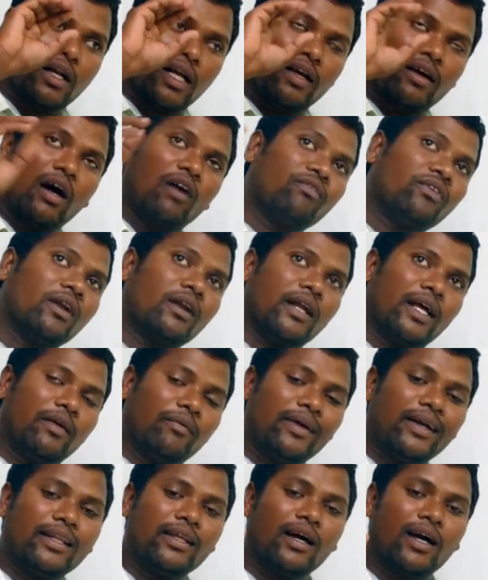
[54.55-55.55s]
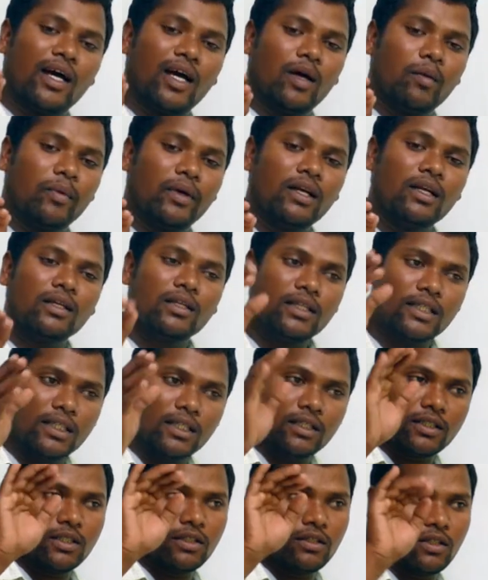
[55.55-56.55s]
after ripened the apple, it
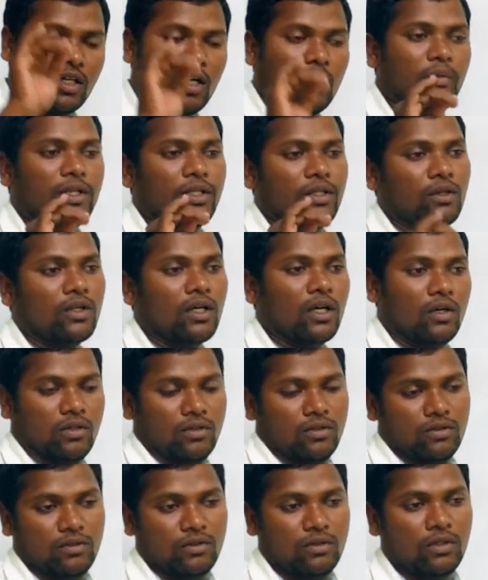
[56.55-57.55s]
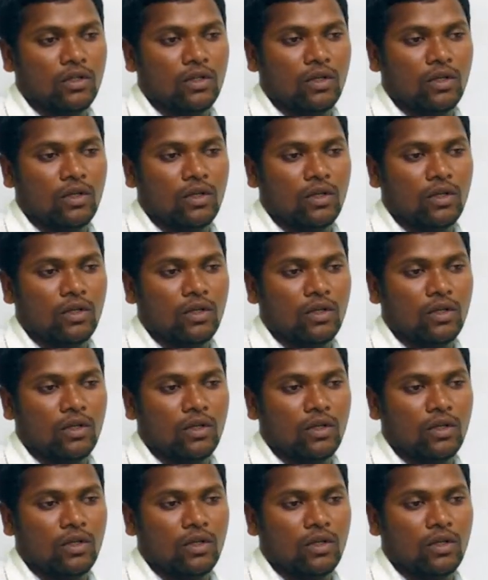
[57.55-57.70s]
is uh, coming to down.